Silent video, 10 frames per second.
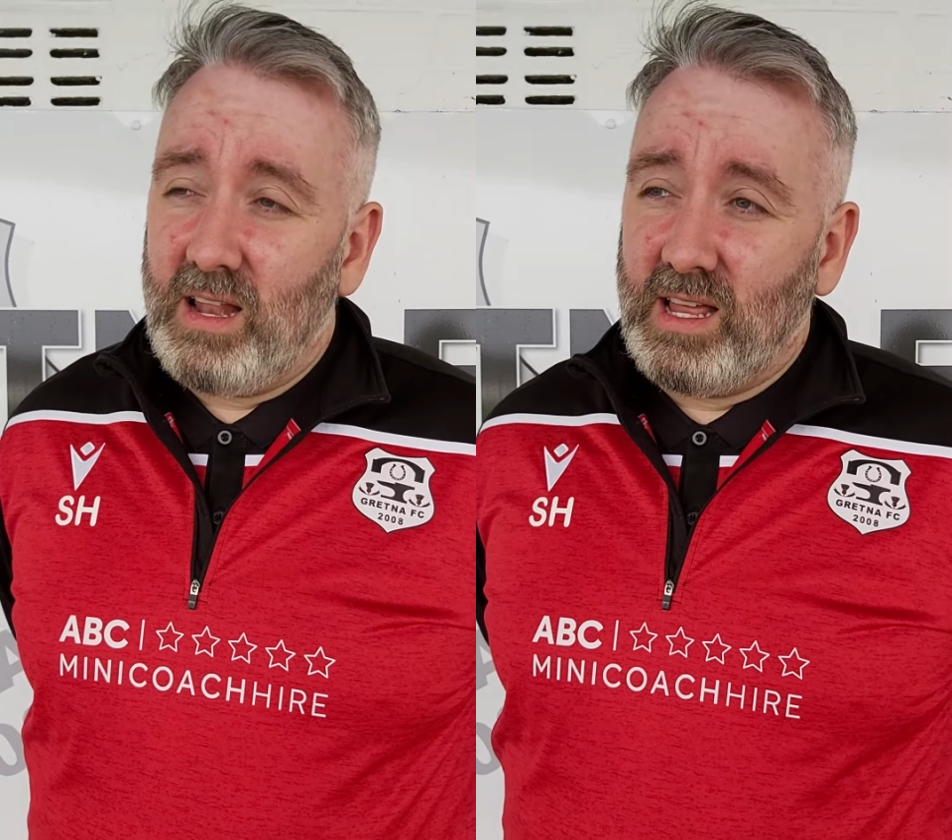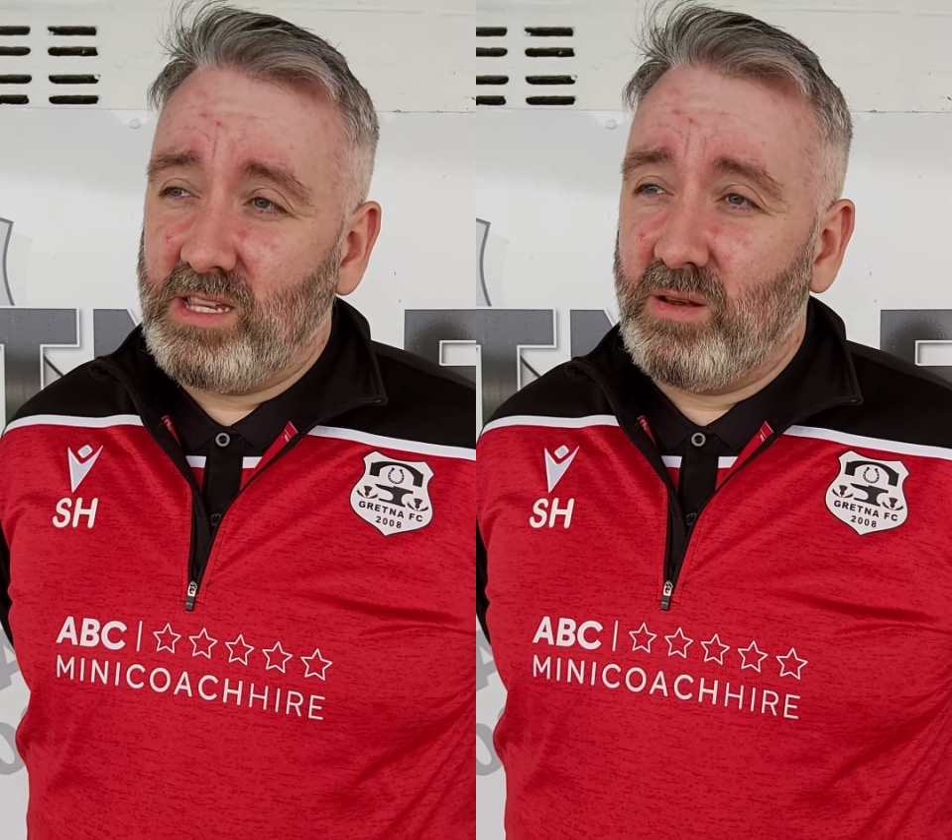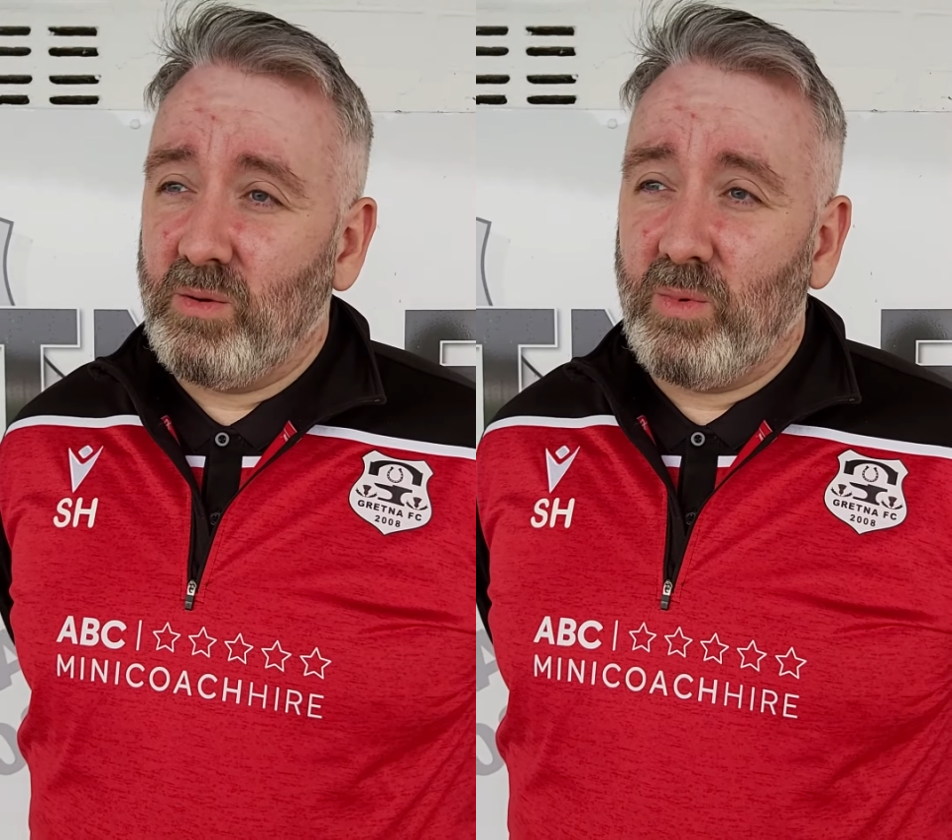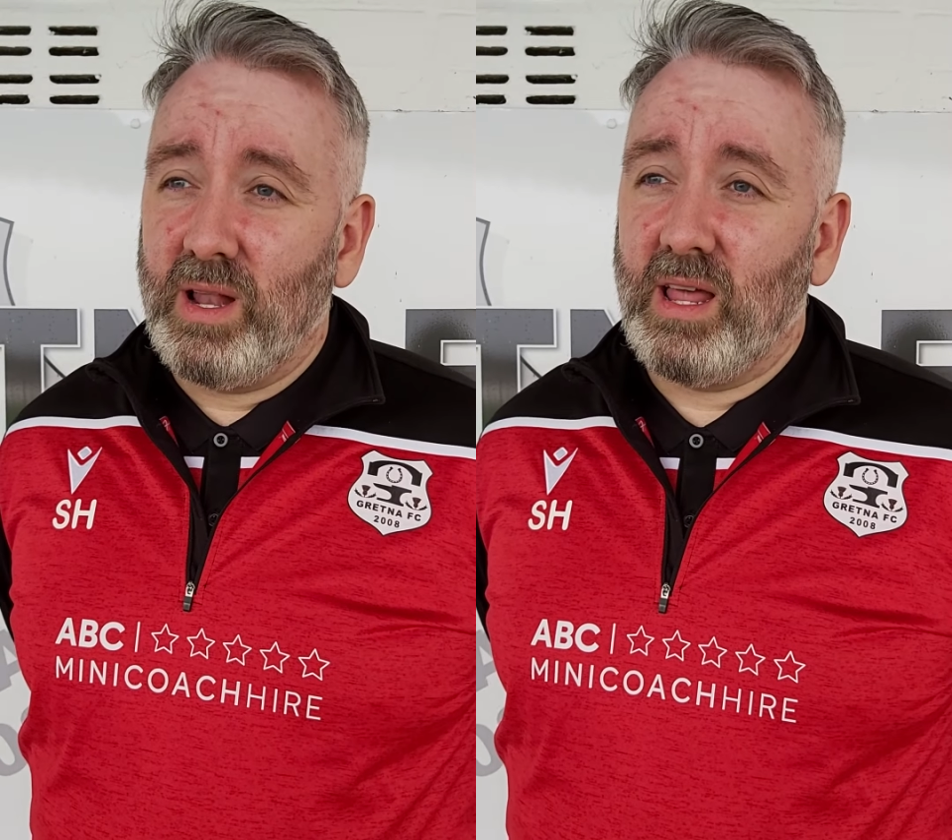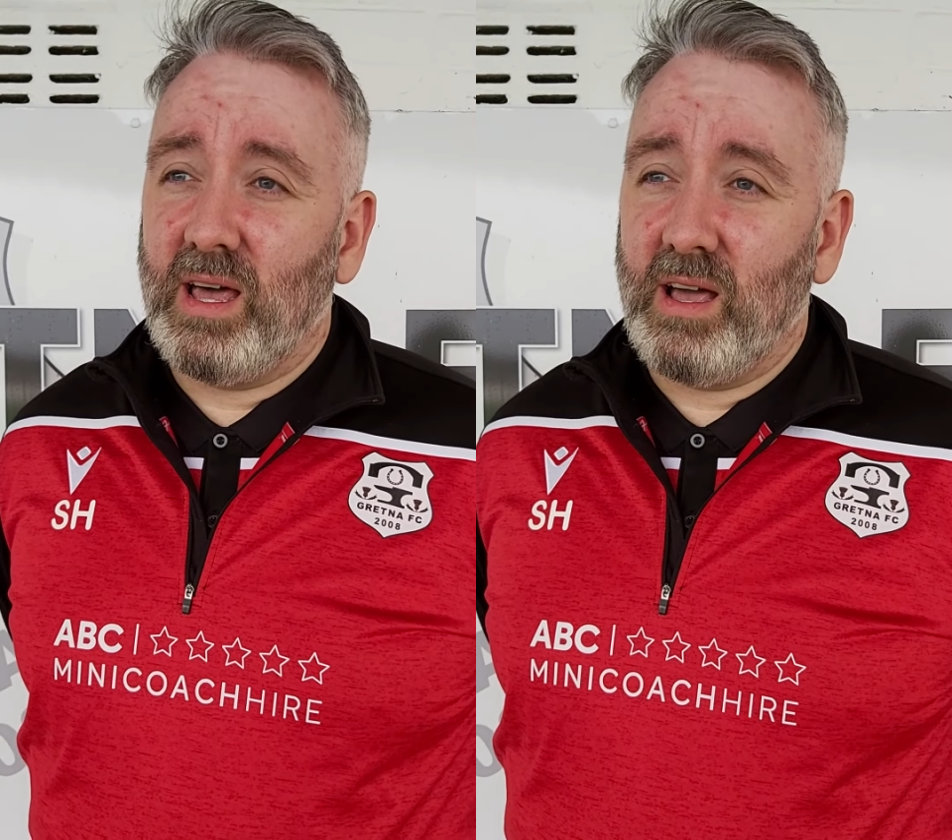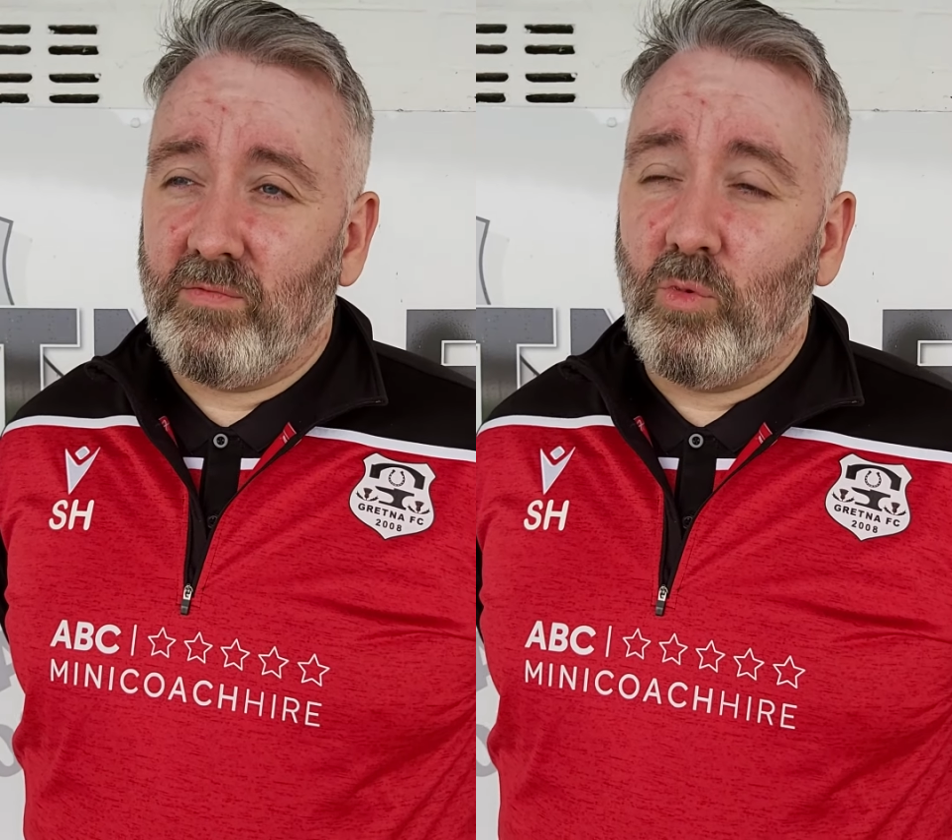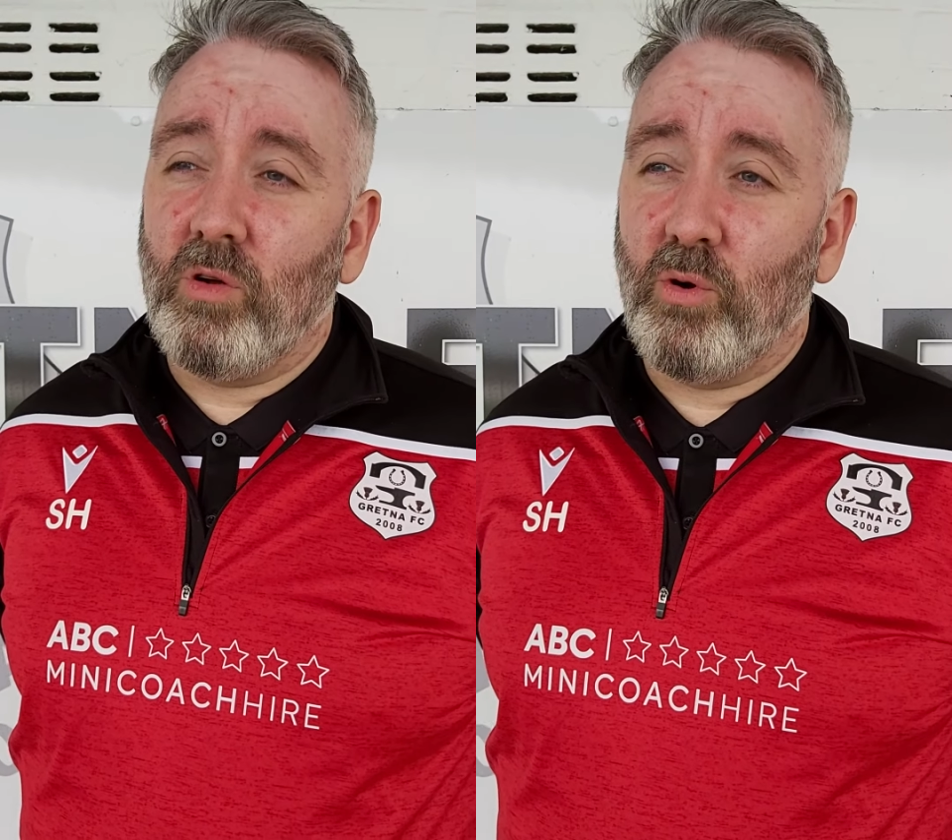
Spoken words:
listen, we'll have more